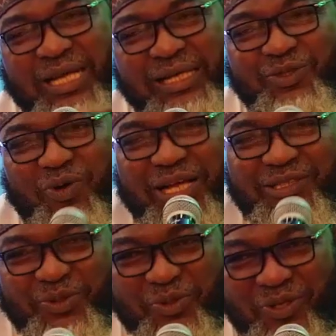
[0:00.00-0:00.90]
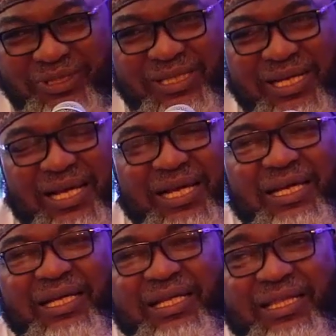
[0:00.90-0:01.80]
that scholars told us.
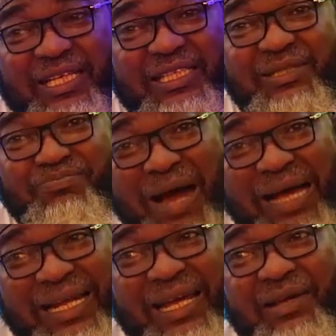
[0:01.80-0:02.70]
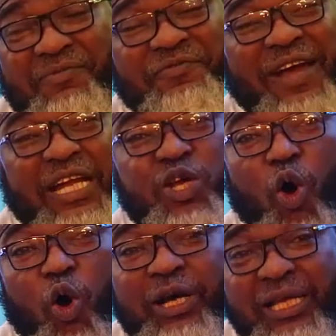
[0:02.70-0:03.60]
This man, very
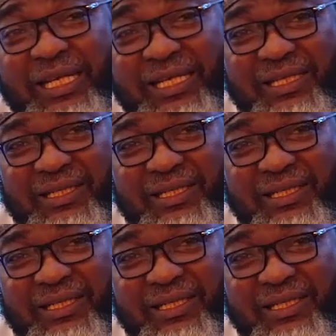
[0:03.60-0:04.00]
ugly.